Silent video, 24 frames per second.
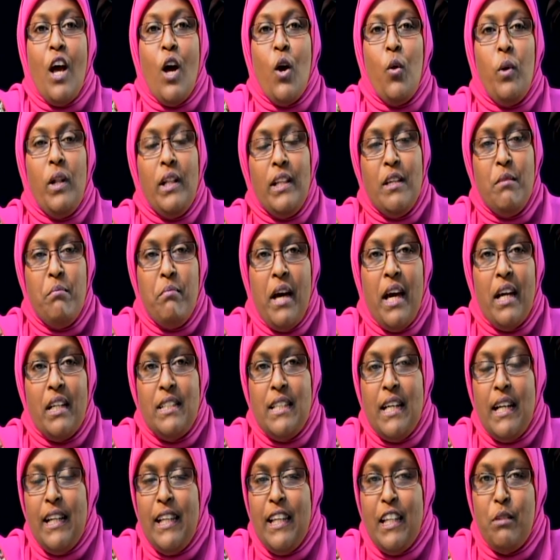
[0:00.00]
Welcome back
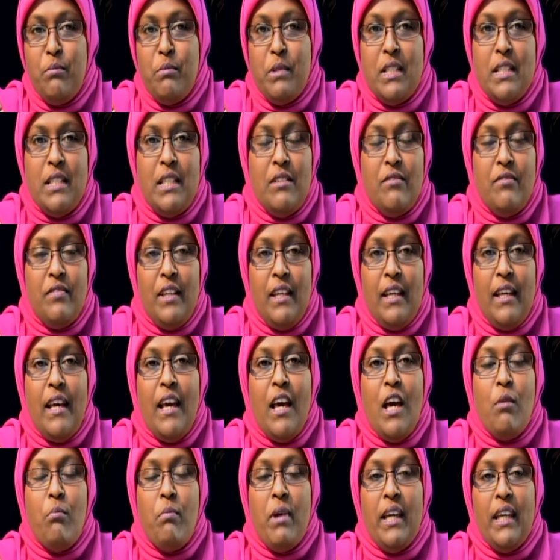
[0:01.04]
to Al-Hikmat TV.
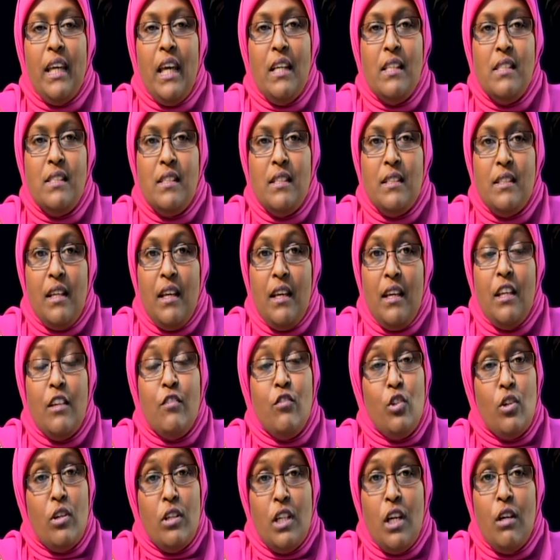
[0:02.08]
My guest today, if
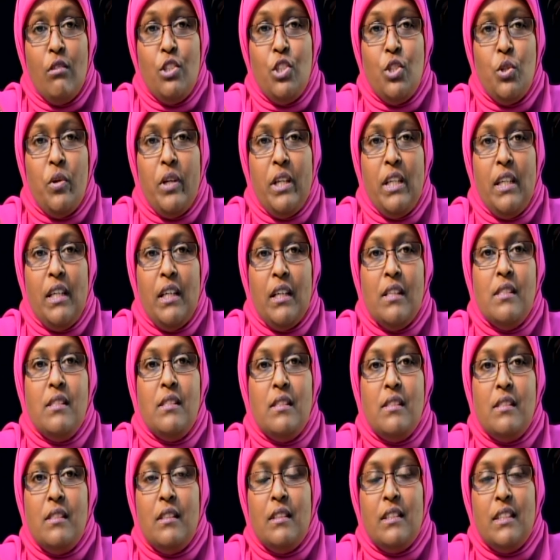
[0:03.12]
you are now joining us,
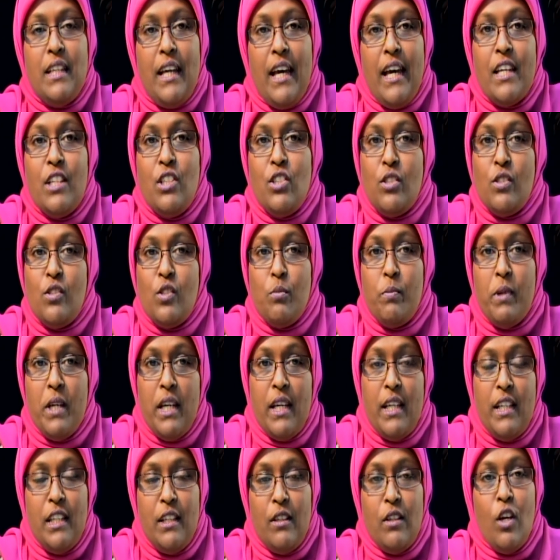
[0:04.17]
is Dr. Aisha
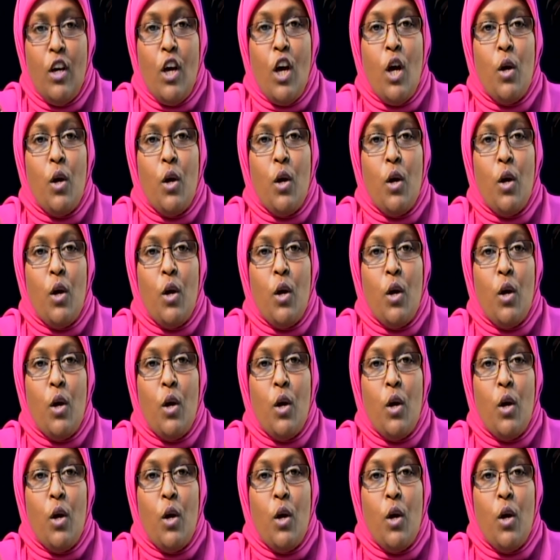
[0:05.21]
Subhani.